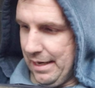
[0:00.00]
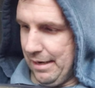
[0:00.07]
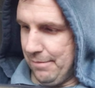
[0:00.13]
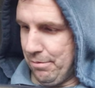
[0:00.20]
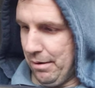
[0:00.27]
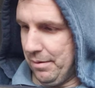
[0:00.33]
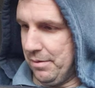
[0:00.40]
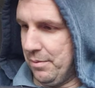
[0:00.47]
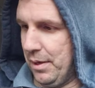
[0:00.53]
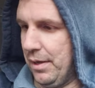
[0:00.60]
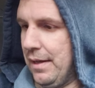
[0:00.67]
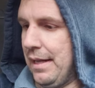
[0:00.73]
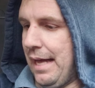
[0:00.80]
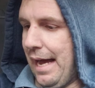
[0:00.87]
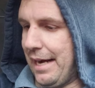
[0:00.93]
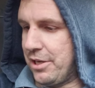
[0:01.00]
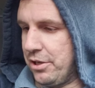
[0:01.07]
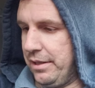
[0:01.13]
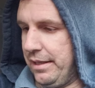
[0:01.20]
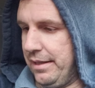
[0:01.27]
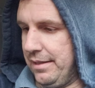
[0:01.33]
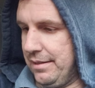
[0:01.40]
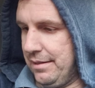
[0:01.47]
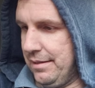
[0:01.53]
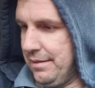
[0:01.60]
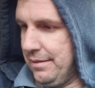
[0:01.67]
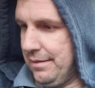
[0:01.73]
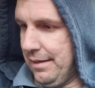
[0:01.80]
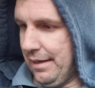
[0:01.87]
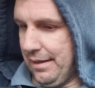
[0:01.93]
and I probably will. Actually, this
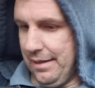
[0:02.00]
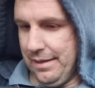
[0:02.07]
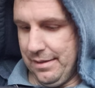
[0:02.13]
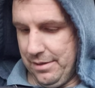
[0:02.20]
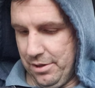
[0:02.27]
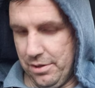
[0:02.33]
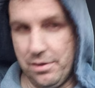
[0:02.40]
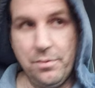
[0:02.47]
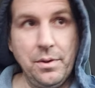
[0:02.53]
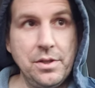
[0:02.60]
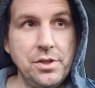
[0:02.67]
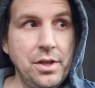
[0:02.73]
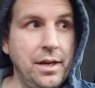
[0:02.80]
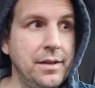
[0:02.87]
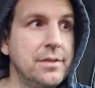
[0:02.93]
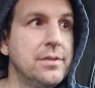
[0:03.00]
is, I think it's just a one-shot,